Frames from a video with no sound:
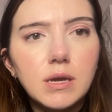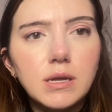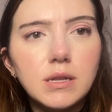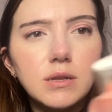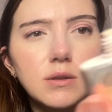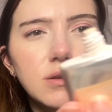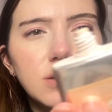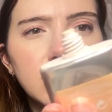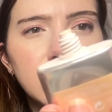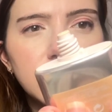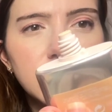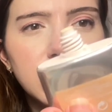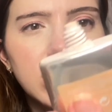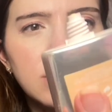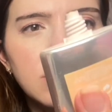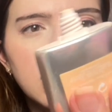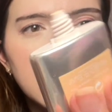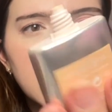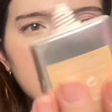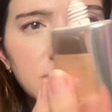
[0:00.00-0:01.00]
I didn't know how the
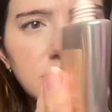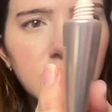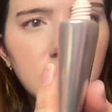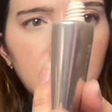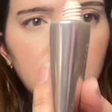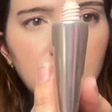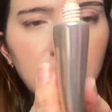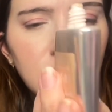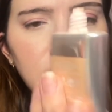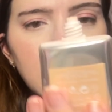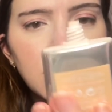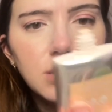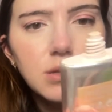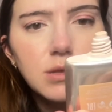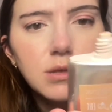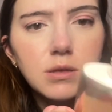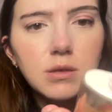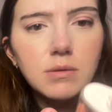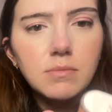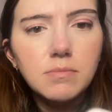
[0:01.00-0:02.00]
shade was gonna be,
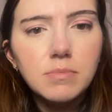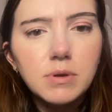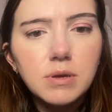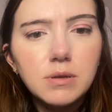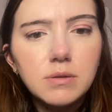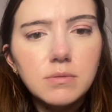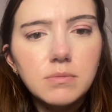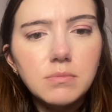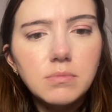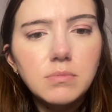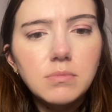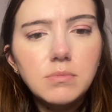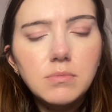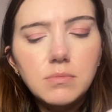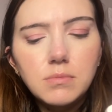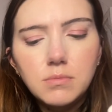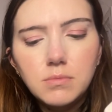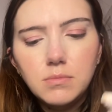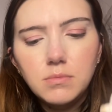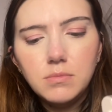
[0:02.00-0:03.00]
but
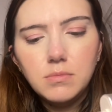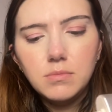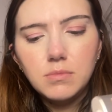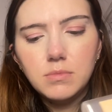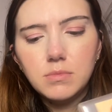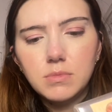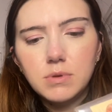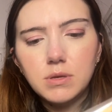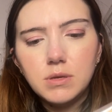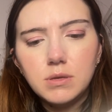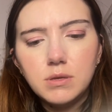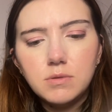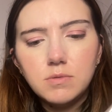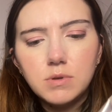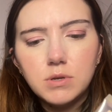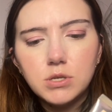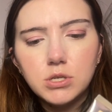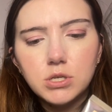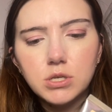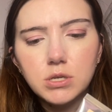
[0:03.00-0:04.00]
I
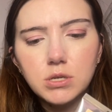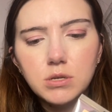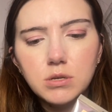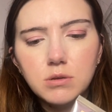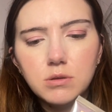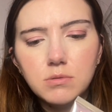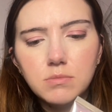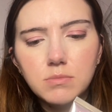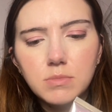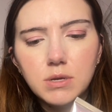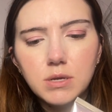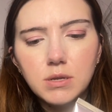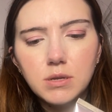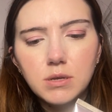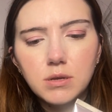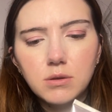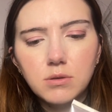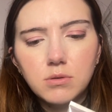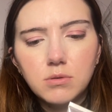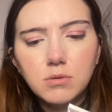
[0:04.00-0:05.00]
swatch it on my
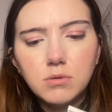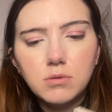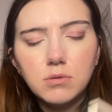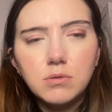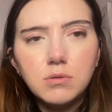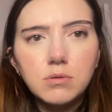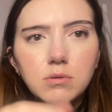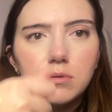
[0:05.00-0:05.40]
knuckle.